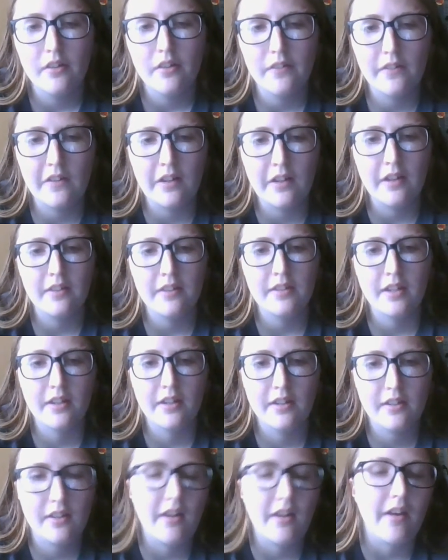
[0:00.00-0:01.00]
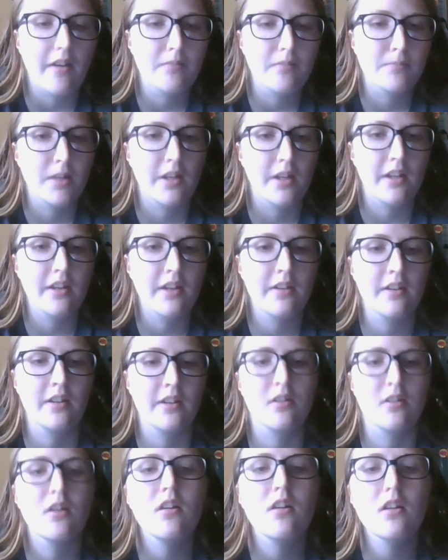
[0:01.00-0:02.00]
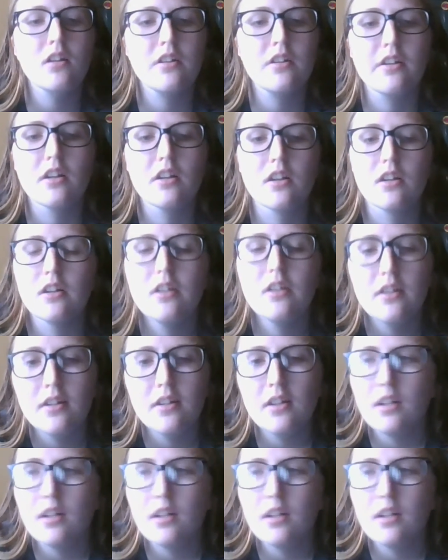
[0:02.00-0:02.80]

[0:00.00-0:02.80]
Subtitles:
saying that my aunt had called her